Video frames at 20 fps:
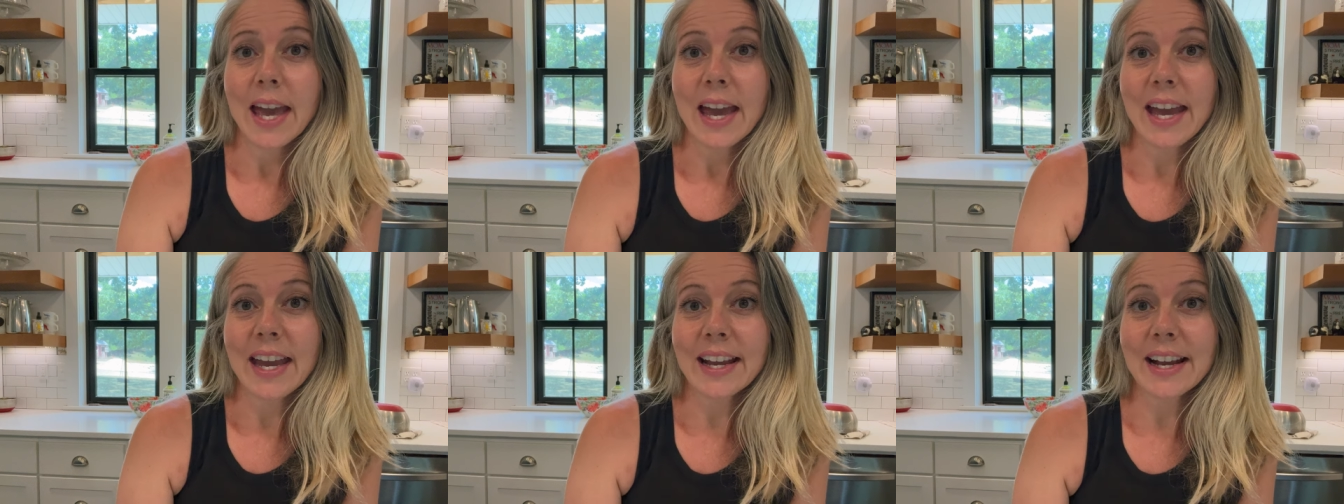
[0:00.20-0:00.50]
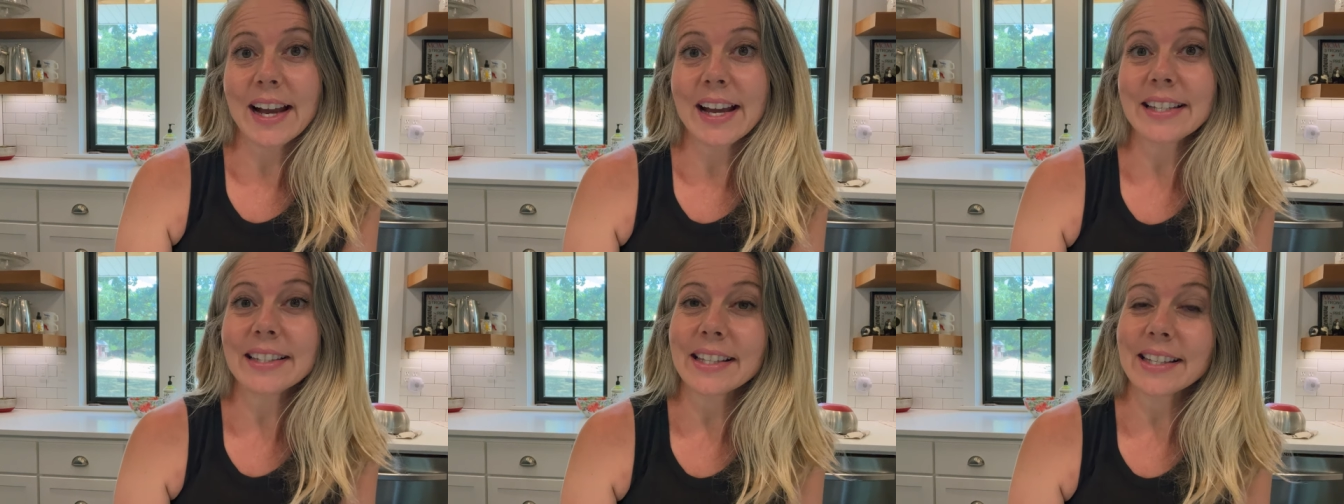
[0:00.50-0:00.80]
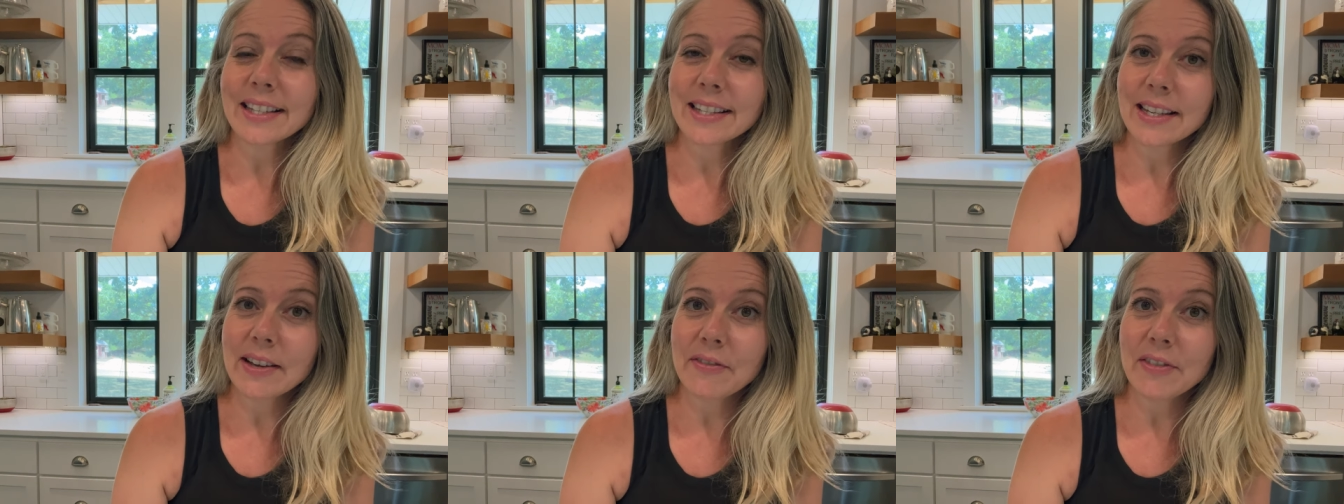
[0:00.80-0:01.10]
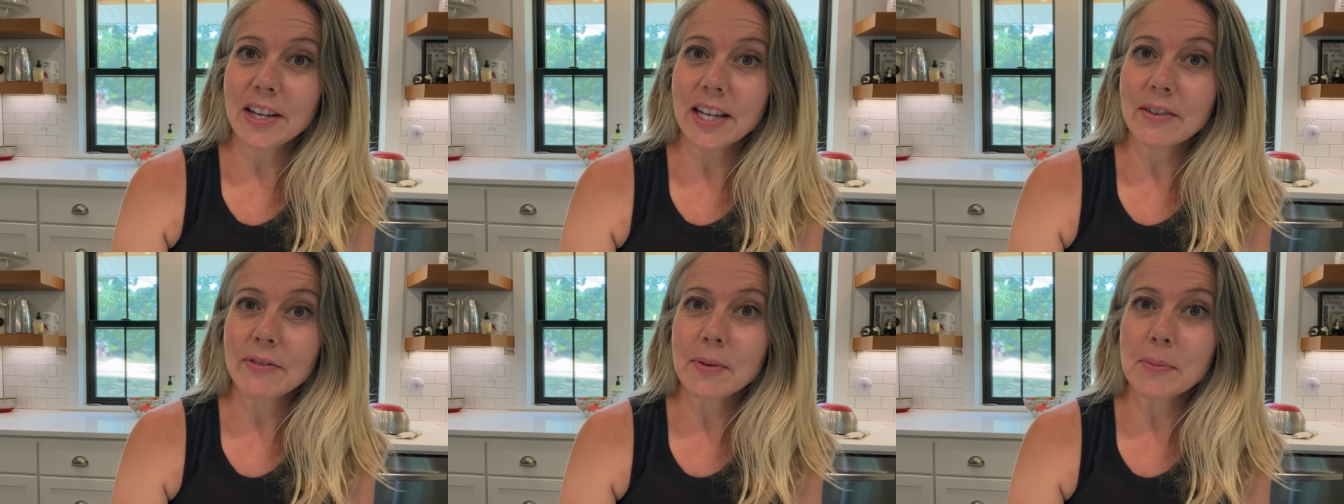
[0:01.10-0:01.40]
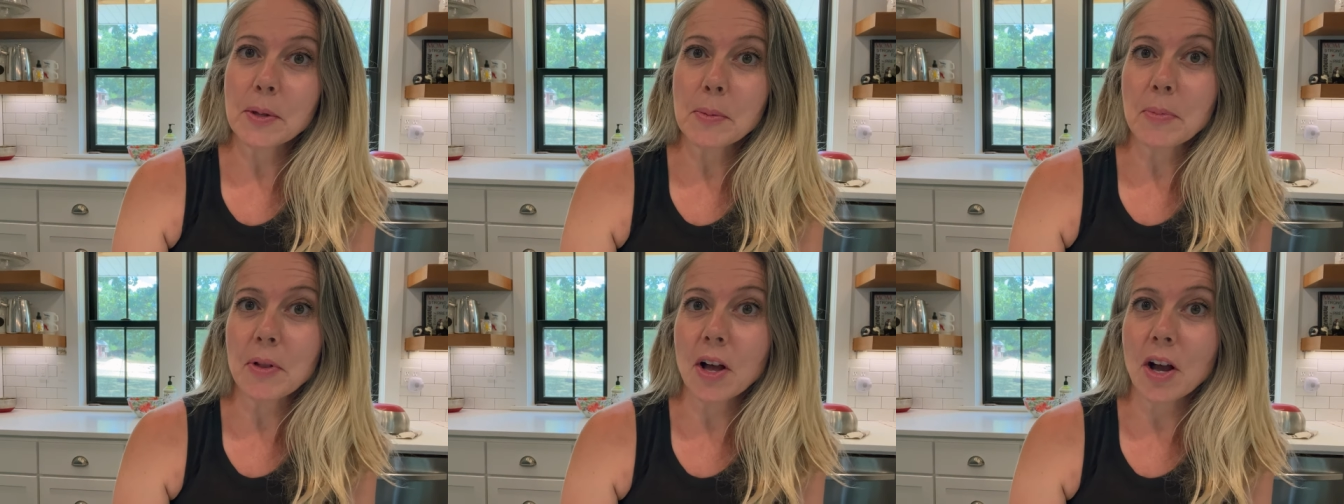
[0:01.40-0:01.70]
Hey guys, it's Stephanie
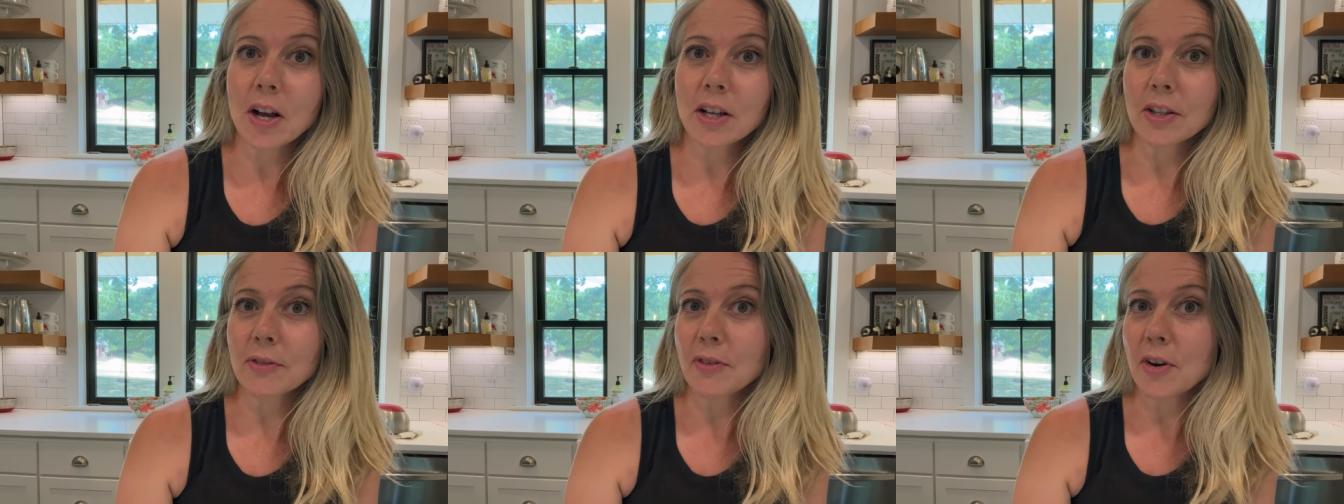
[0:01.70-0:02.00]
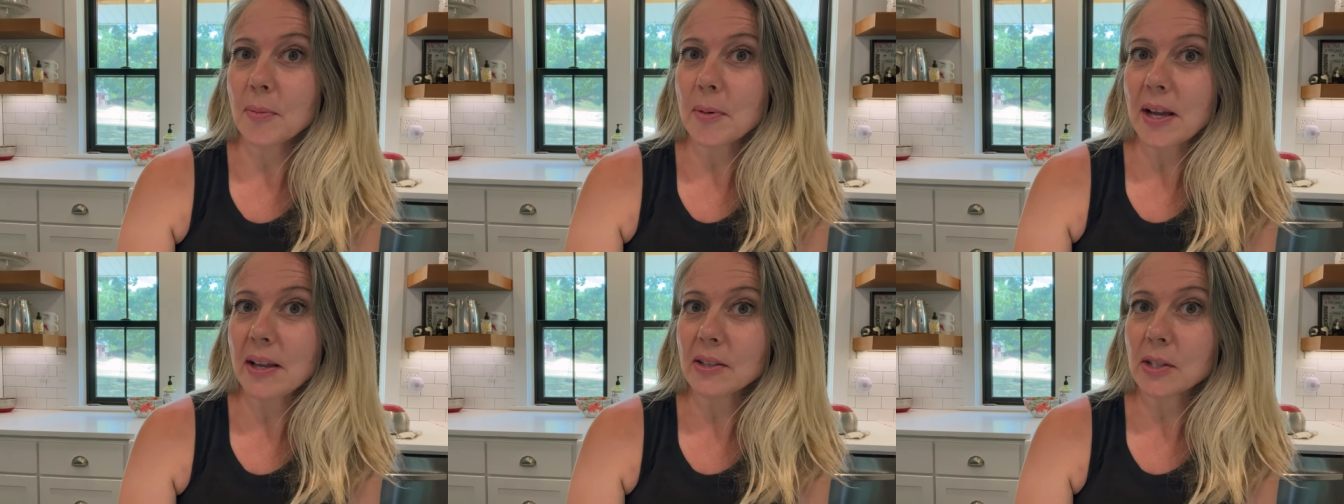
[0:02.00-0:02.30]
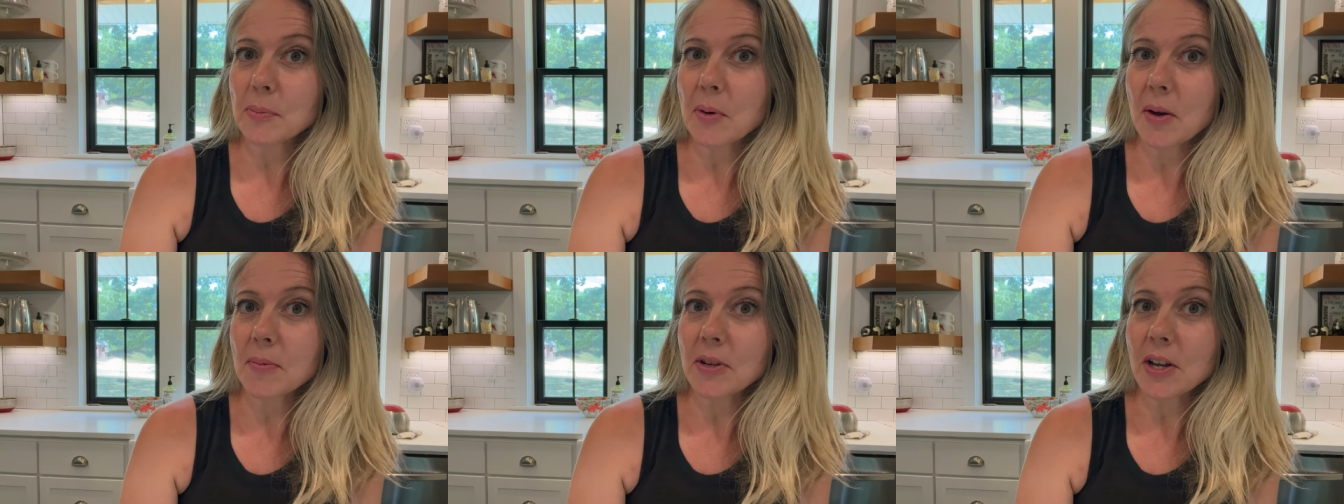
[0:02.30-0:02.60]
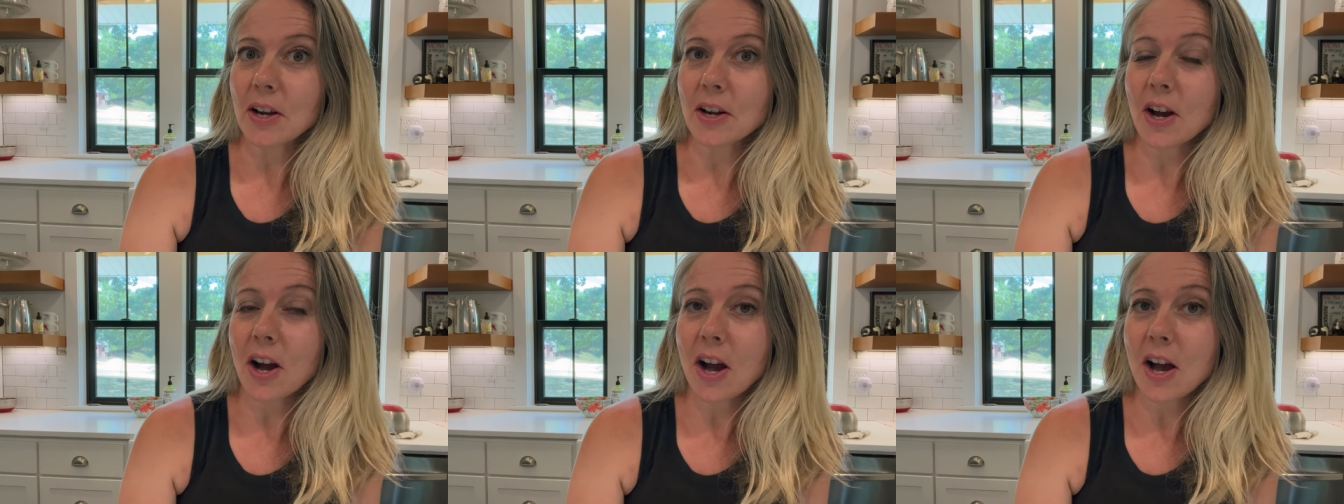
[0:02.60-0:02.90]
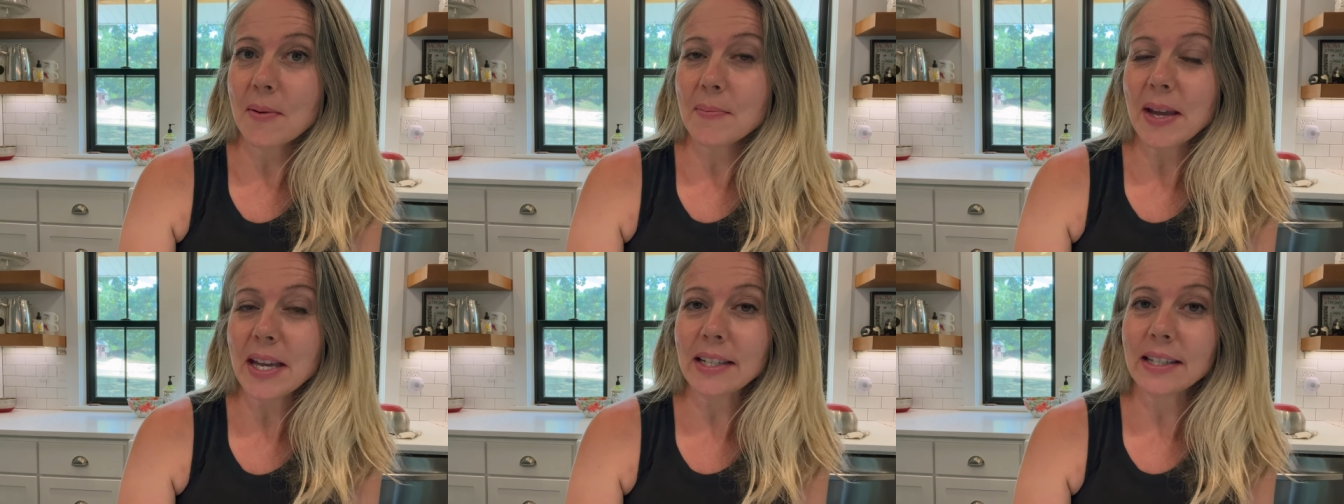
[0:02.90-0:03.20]
from the blog
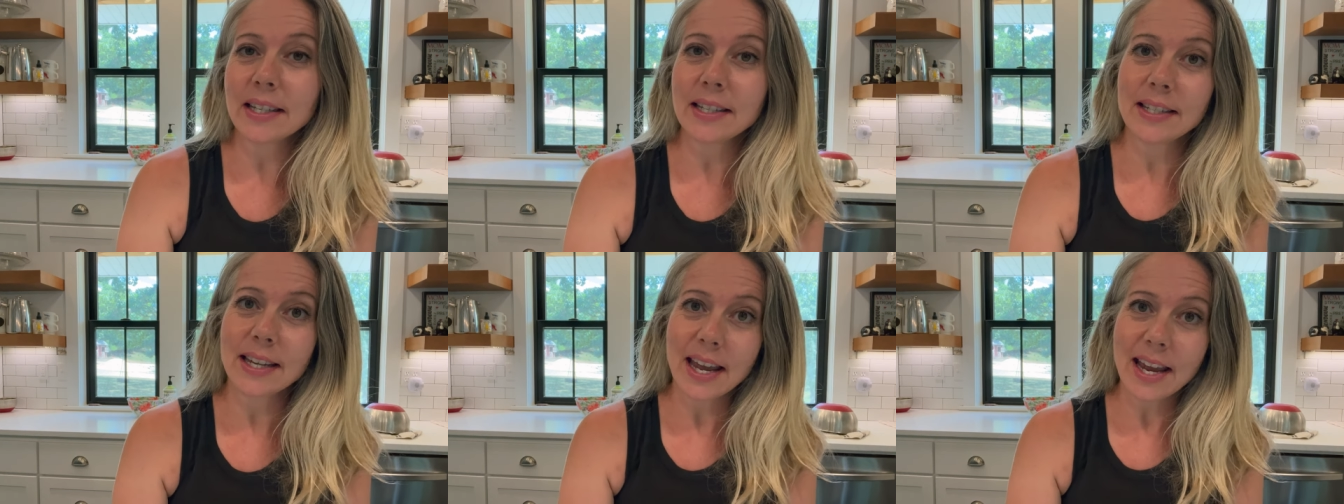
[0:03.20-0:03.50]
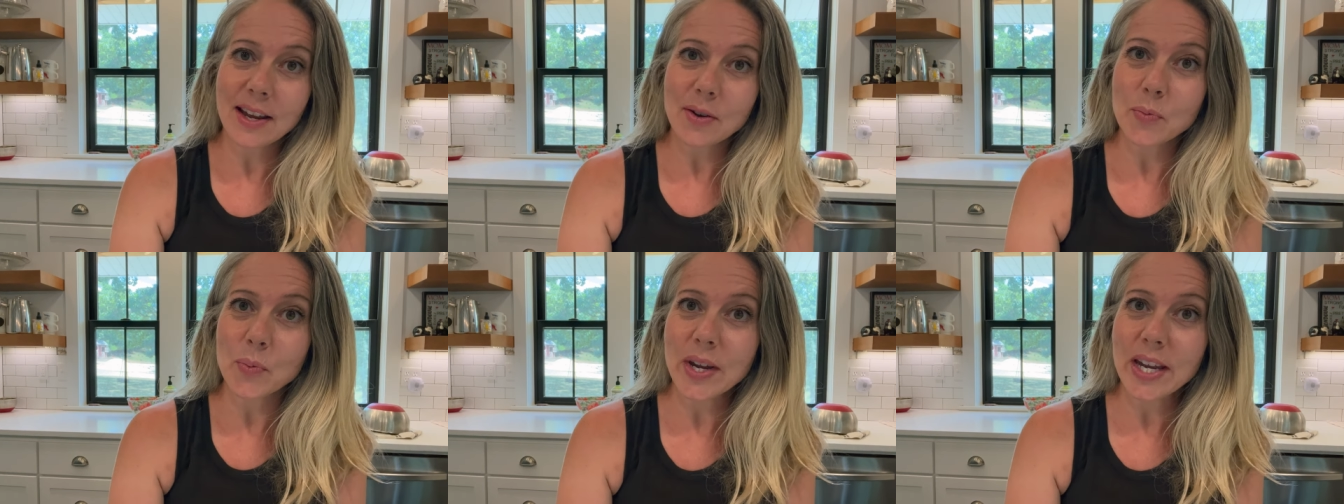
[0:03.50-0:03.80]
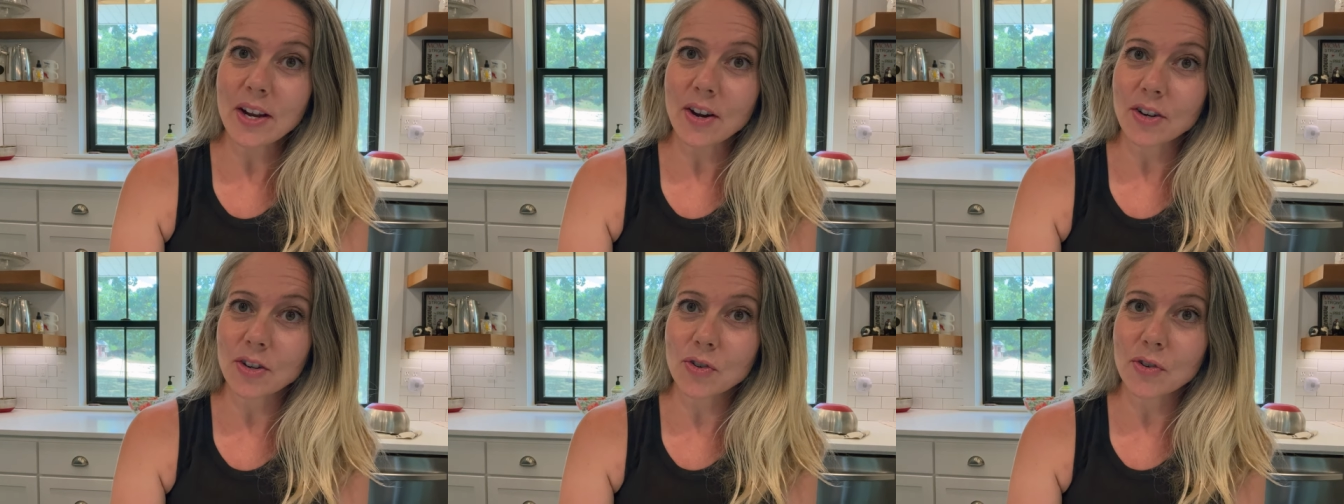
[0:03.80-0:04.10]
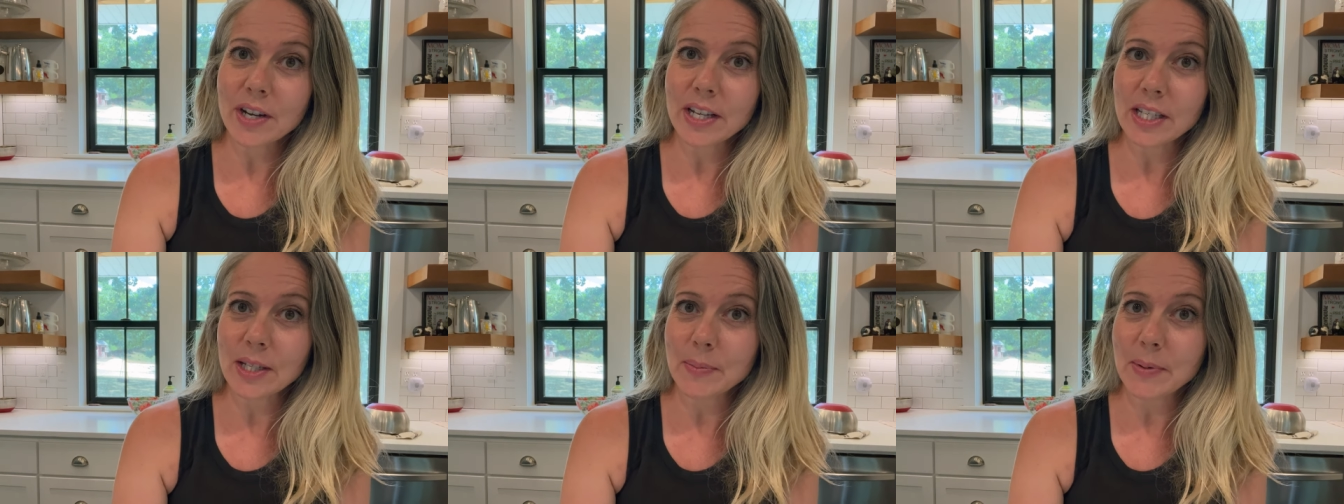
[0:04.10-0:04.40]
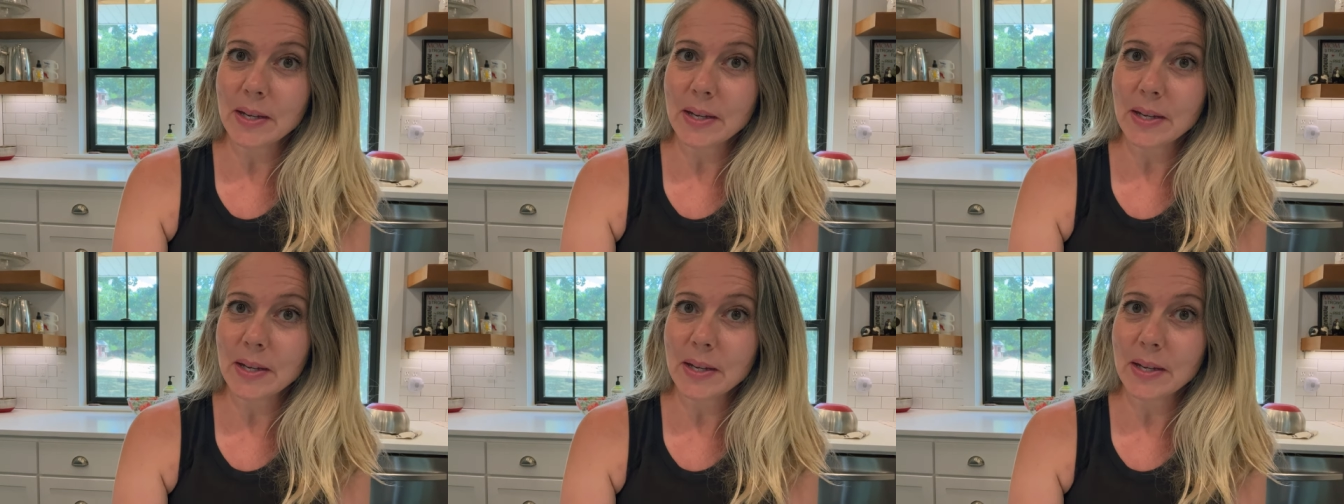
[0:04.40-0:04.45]
thefarmhousemom.com and today we are going to